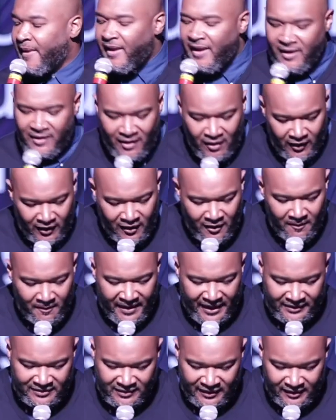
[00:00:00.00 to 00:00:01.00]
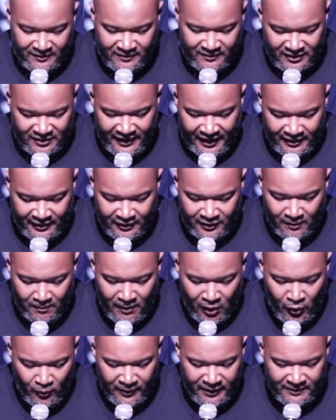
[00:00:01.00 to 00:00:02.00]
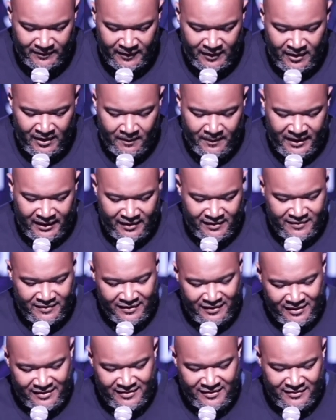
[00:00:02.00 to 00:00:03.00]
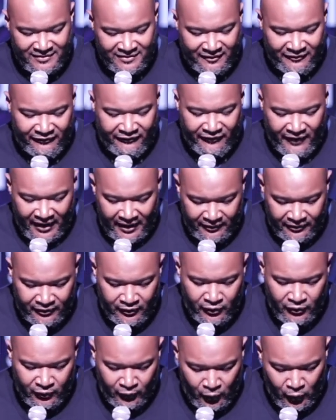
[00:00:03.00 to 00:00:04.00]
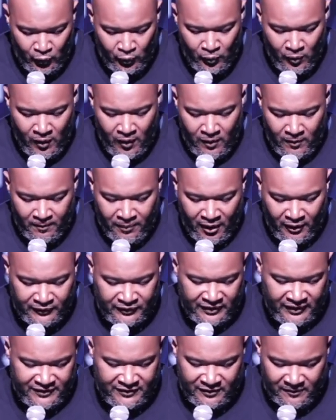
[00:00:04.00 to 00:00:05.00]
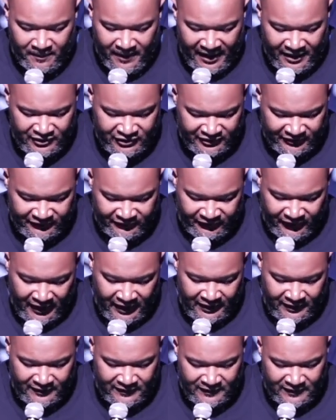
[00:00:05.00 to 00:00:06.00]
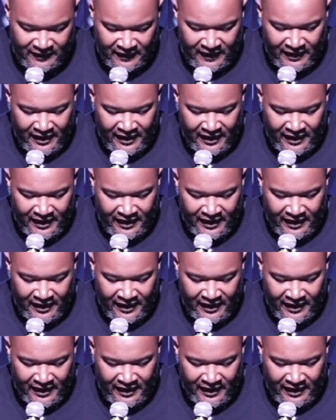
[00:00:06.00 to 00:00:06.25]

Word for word: And I'll come back to, to that in a moment because this is the faith through participation phase.